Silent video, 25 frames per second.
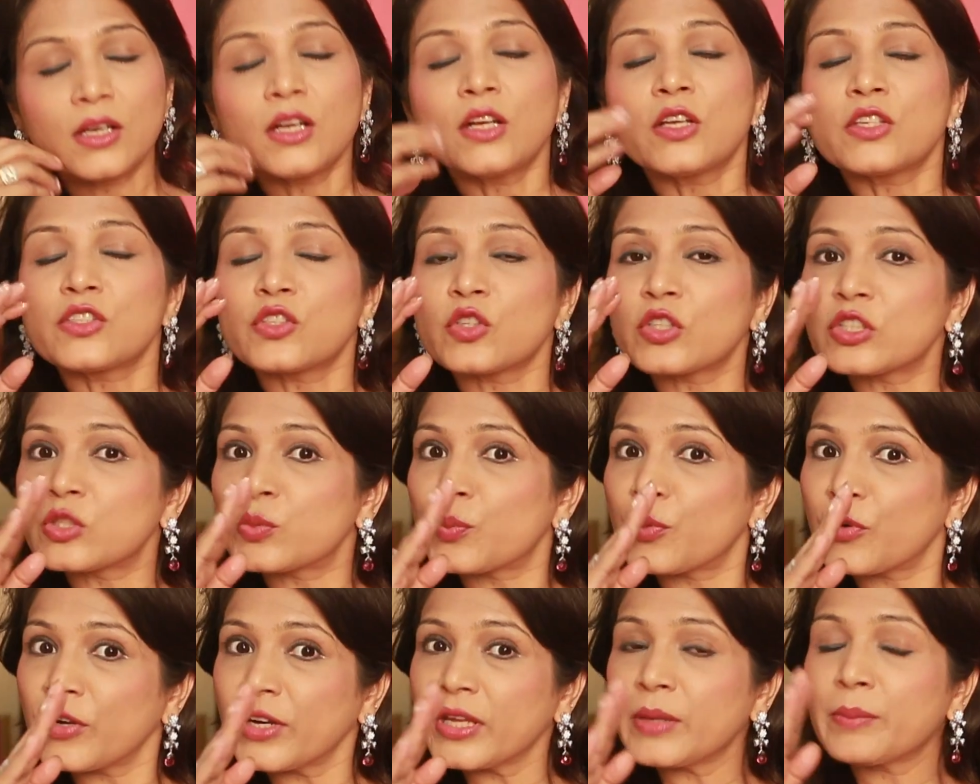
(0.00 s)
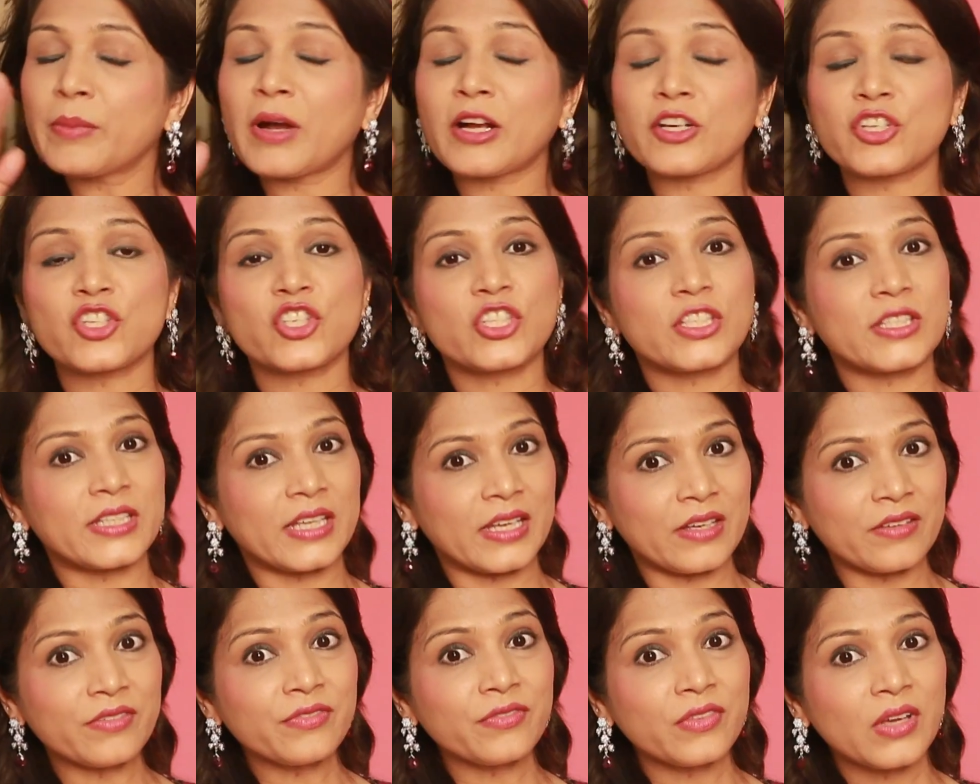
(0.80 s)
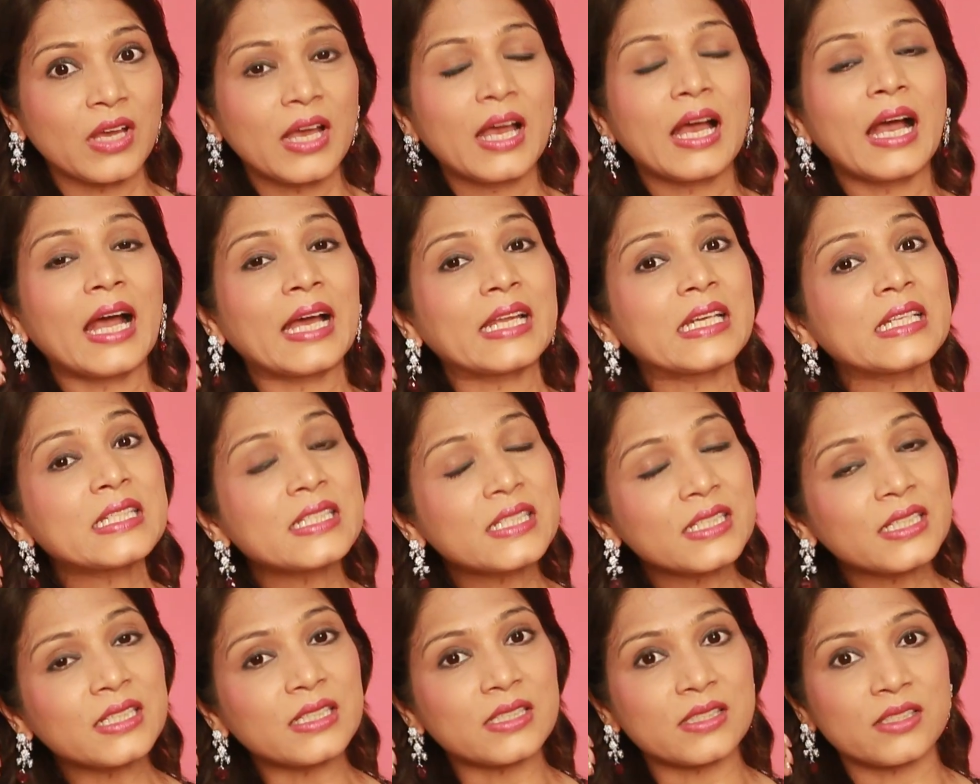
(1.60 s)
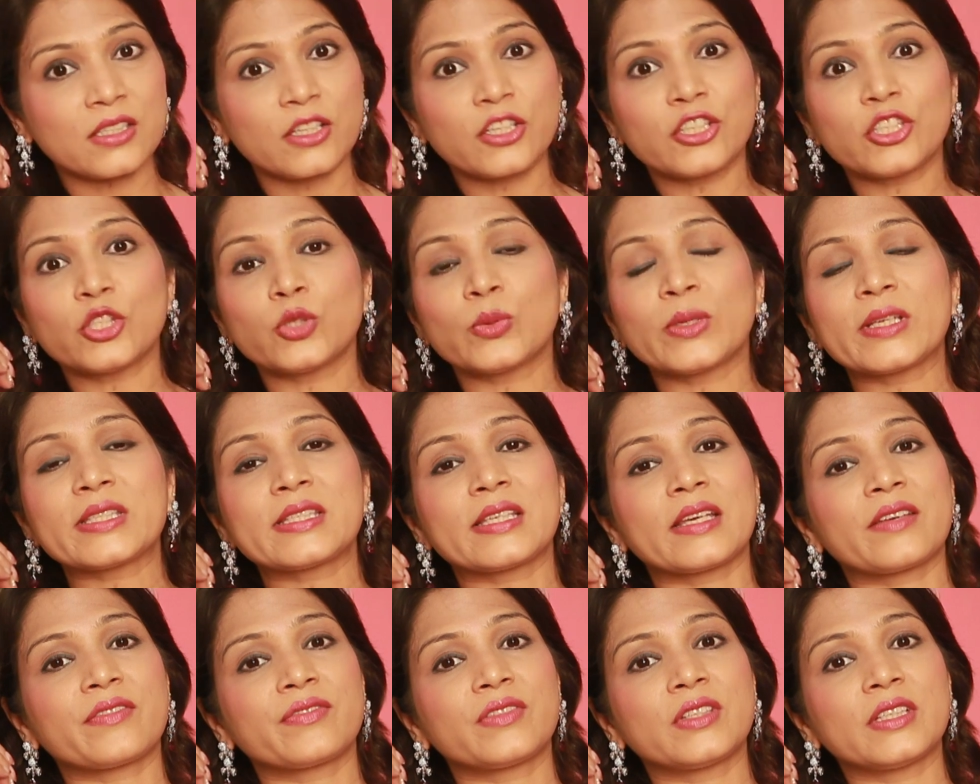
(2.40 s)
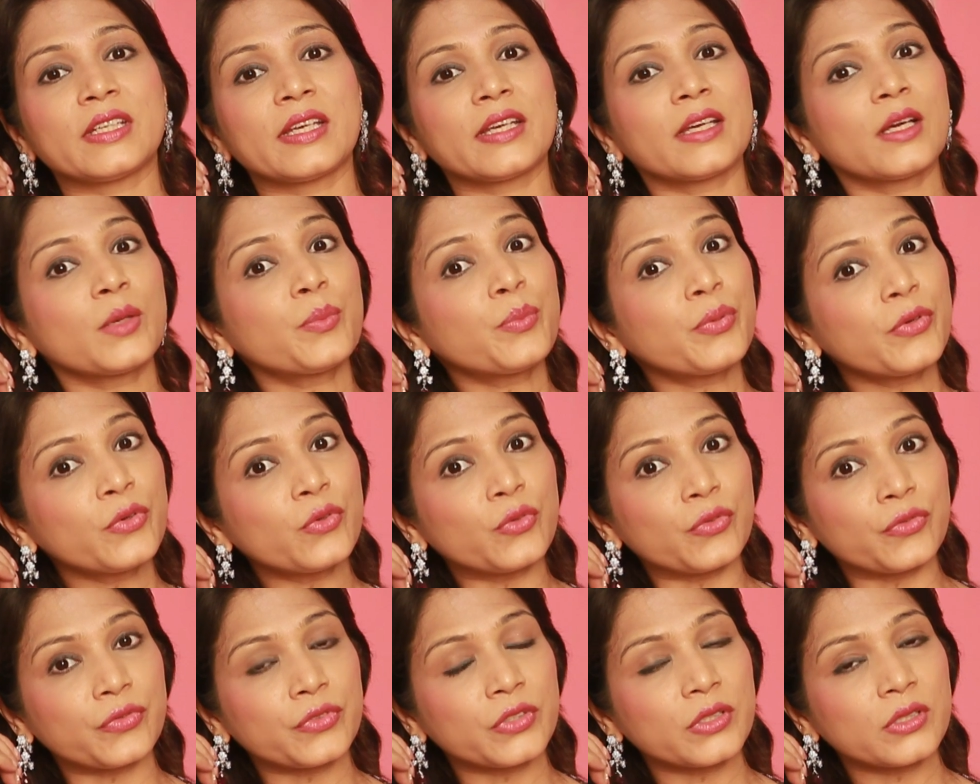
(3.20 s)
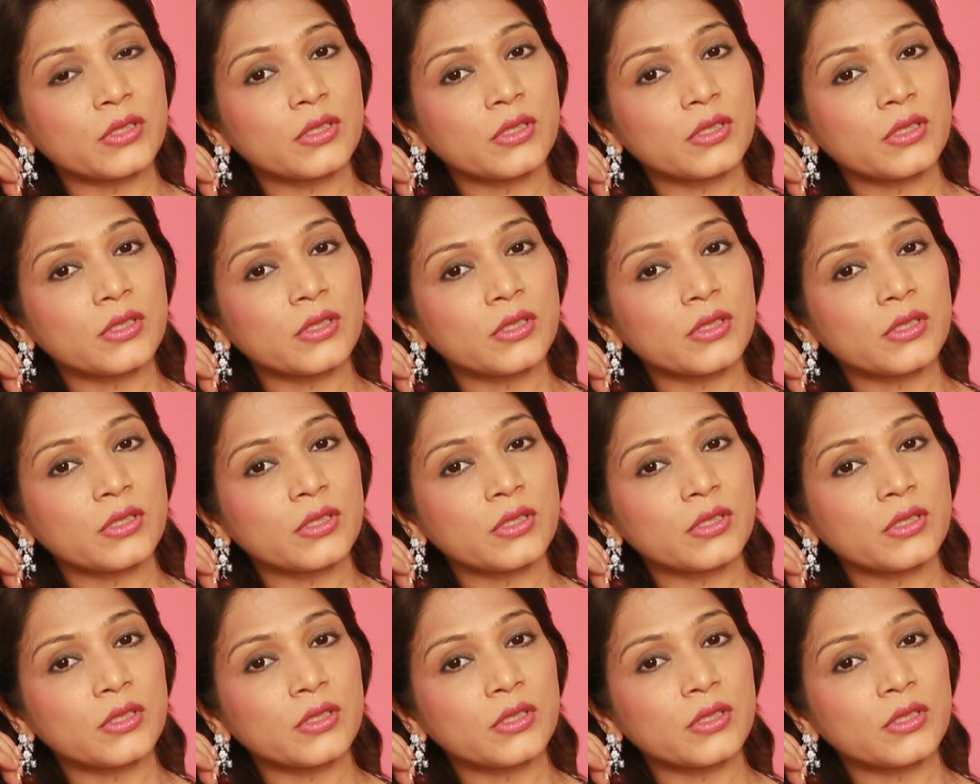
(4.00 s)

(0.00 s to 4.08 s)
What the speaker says: So it's pretty much safe and it is US FDA approved.